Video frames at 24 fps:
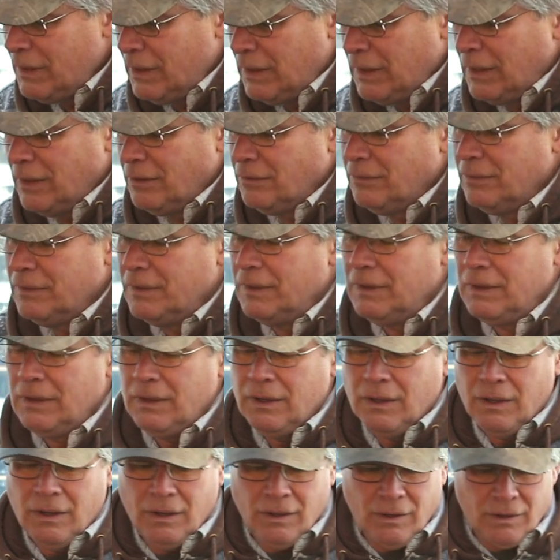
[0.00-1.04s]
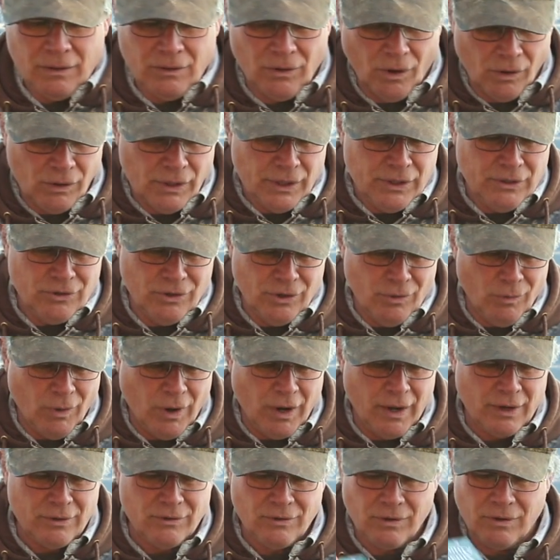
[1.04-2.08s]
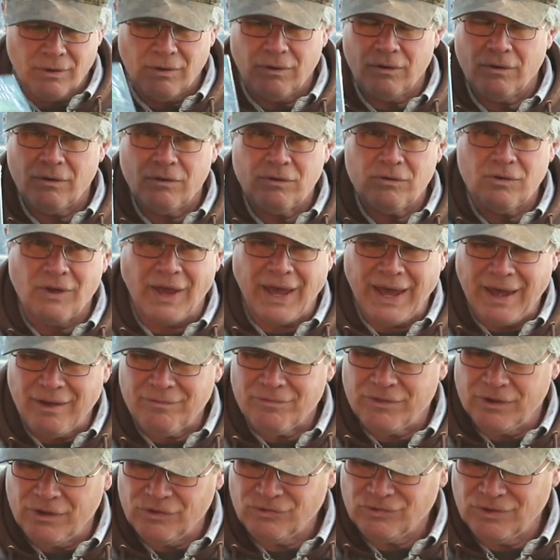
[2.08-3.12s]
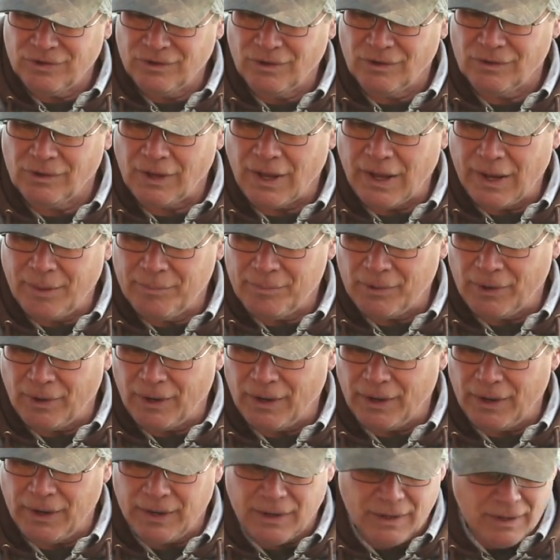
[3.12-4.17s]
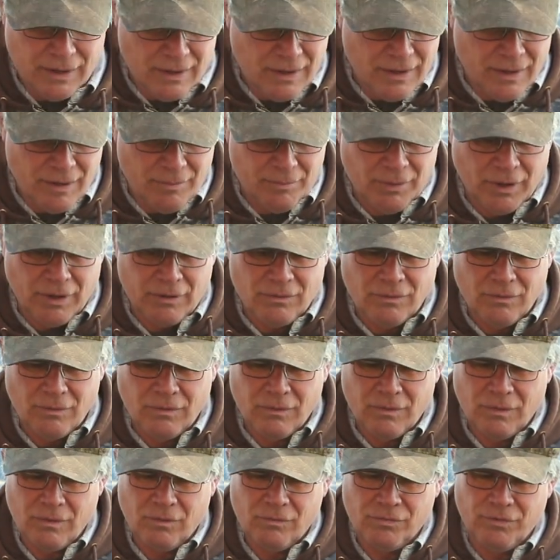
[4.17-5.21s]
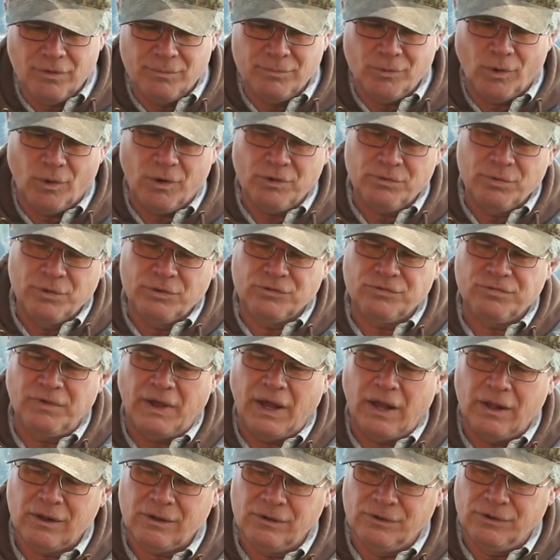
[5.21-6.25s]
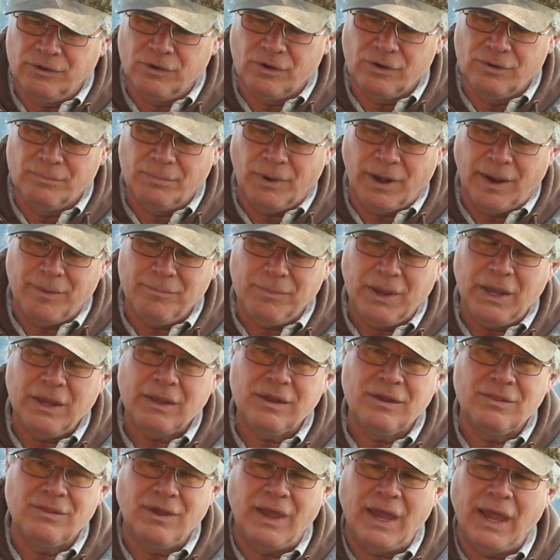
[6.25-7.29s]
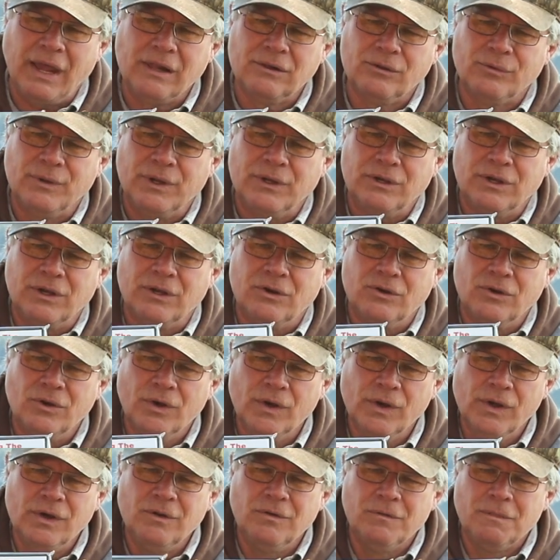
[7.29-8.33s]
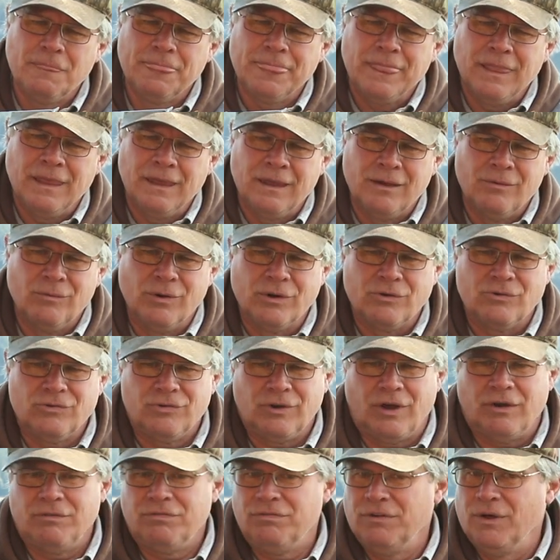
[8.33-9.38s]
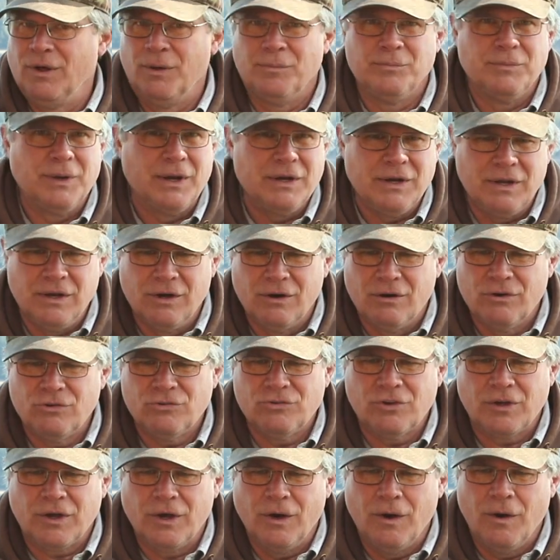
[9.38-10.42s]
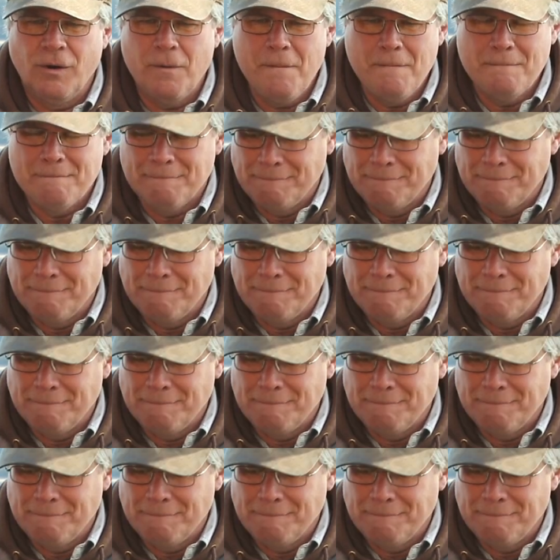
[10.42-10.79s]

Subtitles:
not only do you want to have this in your library, but from Northwoods Falconry you can buy Making the Anglo-Indian Hood, which I filmed many years ago,